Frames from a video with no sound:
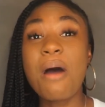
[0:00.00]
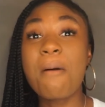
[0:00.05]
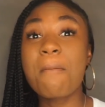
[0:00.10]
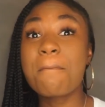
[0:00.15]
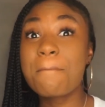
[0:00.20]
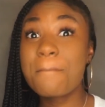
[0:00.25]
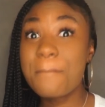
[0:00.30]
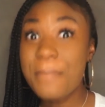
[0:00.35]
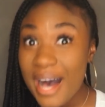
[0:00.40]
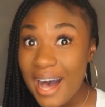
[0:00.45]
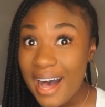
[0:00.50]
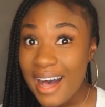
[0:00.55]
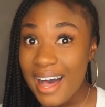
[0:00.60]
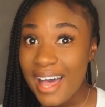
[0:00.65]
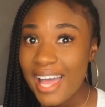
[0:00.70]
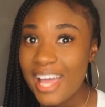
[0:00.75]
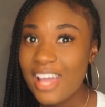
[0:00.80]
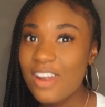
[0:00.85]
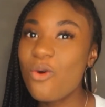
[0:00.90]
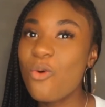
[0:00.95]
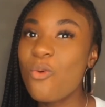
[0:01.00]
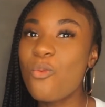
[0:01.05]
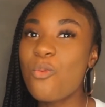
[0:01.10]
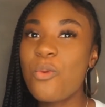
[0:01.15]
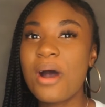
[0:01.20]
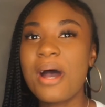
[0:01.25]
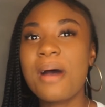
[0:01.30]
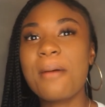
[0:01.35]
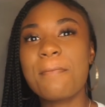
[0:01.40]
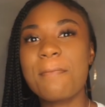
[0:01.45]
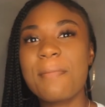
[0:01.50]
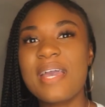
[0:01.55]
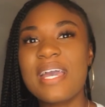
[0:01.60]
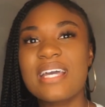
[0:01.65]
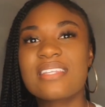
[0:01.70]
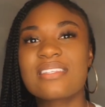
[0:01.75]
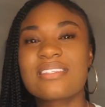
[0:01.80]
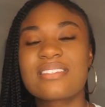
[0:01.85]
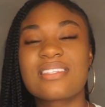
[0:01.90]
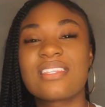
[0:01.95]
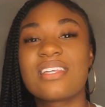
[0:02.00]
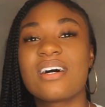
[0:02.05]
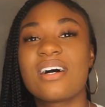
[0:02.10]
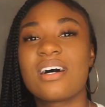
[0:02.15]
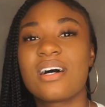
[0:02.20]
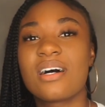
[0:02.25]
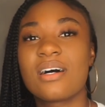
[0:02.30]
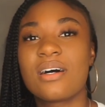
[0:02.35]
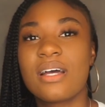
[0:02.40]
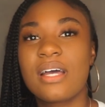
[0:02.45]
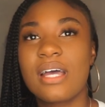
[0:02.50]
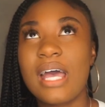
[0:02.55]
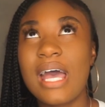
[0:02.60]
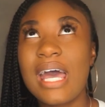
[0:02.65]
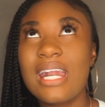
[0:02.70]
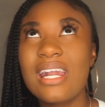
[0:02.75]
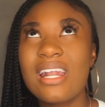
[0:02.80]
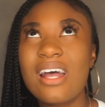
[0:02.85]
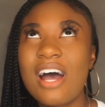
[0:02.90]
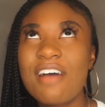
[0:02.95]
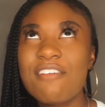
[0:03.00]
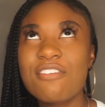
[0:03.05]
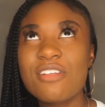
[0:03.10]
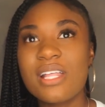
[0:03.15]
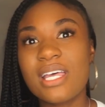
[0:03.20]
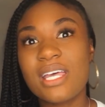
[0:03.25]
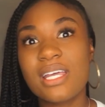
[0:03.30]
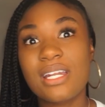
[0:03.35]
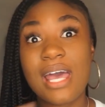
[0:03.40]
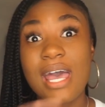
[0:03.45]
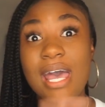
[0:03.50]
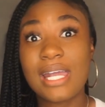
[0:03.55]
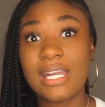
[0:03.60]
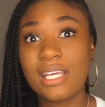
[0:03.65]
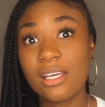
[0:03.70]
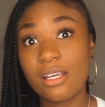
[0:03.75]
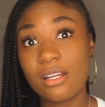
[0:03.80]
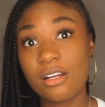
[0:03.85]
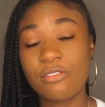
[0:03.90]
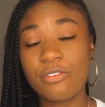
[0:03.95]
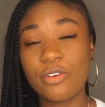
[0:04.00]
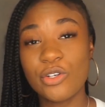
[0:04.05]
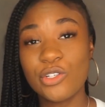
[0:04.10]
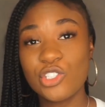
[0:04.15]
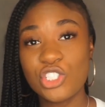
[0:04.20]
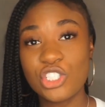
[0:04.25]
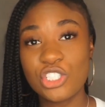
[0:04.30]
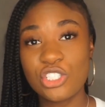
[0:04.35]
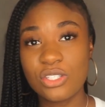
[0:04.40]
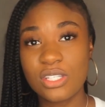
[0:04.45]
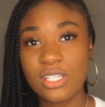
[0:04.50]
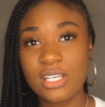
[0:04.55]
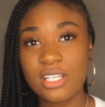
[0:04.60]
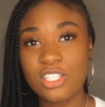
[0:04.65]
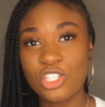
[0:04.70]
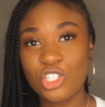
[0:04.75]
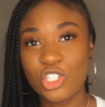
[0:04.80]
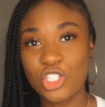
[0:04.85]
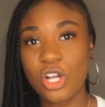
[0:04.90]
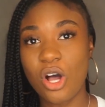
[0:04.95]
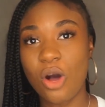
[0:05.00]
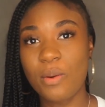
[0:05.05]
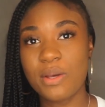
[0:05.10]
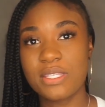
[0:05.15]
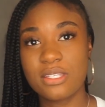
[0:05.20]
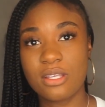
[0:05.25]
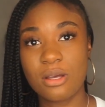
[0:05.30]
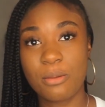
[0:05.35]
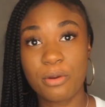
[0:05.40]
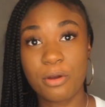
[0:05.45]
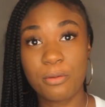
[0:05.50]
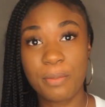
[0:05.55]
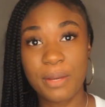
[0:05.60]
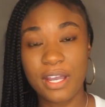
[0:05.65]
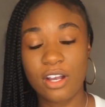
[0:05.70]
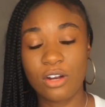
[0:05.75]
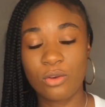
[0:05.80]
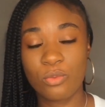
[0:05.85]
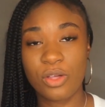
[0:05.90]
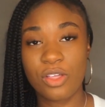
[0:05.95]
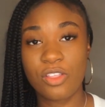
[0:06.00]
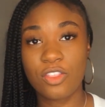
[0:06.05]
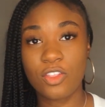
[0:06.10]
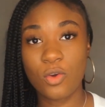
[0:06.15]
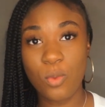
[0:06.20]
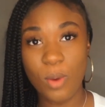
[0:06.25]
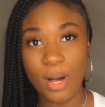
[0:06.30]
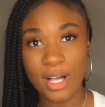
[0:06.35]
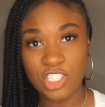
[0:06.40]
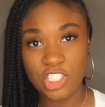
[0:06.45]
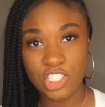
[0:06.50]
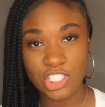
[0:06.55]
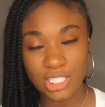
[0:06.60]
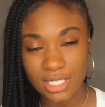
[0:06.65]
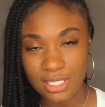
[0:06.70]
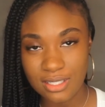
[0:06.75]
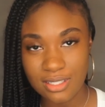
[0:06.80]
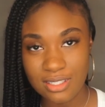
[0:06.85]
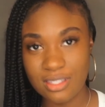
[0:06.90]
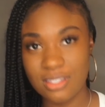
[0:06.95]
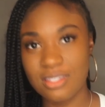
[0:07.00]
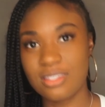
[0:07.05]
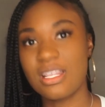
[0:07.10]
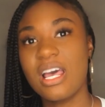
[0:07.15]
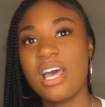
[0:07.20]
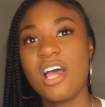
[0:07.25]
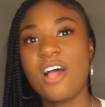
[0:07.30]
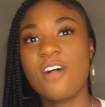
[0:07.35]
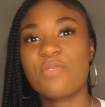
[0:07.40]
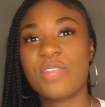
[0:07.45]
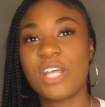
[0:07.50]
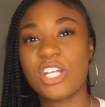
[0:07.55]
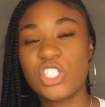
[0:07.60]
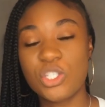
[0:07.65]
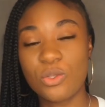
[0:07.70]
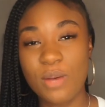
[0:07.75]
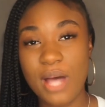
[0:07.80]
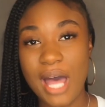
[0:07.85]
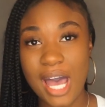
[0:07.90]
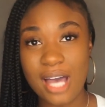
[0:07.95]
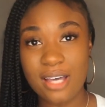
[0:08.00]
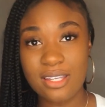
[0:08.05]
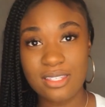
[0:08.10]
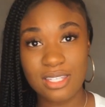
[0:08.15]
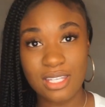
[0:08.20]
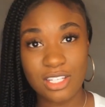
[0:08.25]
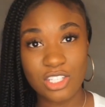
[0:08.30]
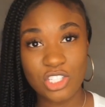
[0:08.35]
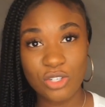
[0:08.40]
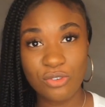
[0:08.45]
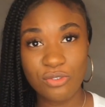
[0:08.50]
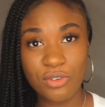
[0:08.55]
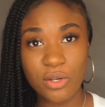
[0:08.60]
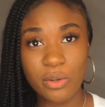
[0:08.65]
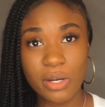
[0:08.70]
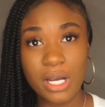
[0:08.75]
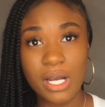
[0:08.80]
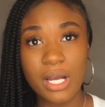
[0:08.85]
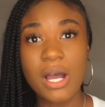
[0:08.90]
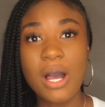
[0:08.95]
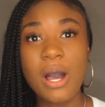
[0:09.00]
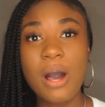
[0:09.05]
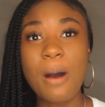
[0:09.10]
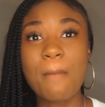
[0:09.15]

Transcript: But what makes and I feel like in any interview you should do this, you should always come prepared with questions that you would ask the interviewer.